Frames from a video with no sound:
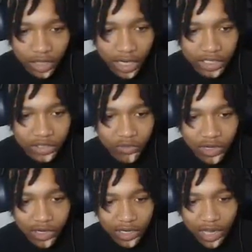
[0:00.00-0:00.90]
I swear
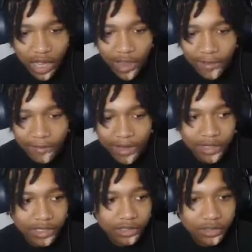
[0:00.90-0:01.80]
to God, my
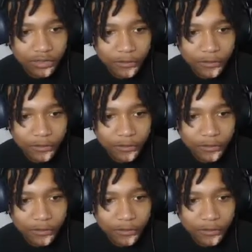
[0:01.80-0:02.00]
nigga.